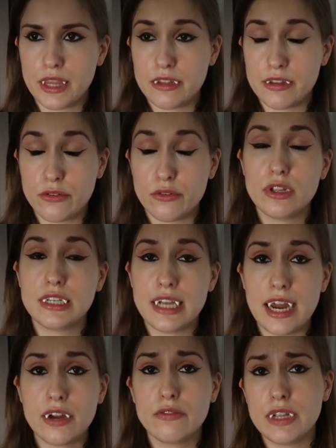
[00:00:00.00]
Several
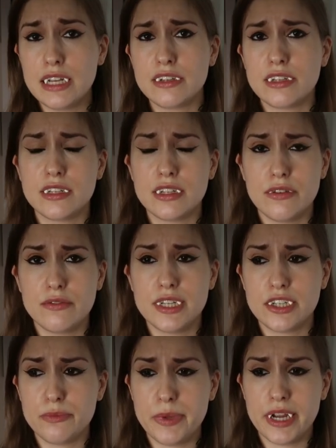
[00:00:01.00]
entire villages have
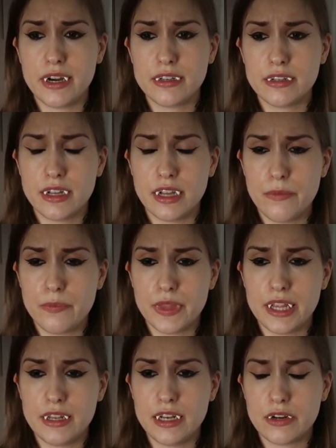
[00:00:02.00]
disappeared in
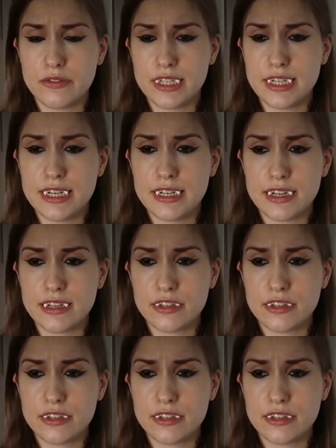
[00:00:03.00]
the near vicinity,